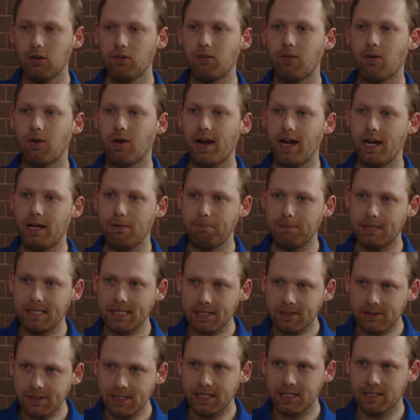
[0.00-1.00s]
for a
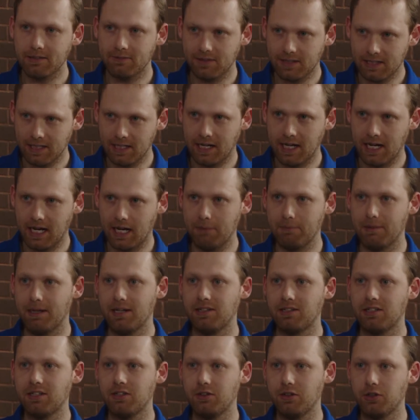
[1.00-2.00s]
period of time
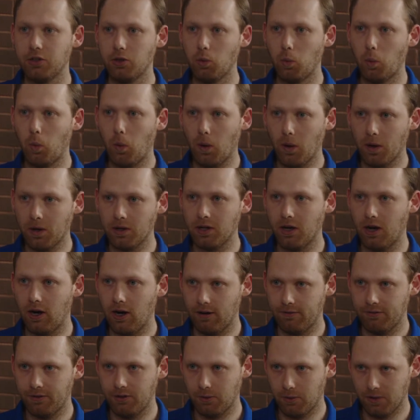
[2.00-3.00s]
until you worked
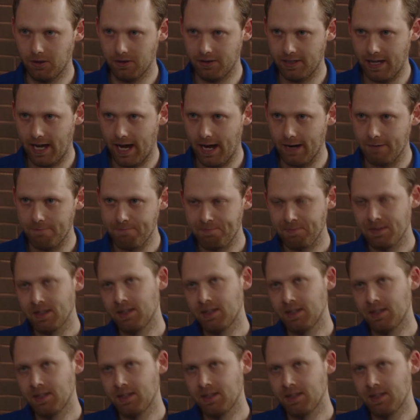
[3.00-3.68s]
off your debt.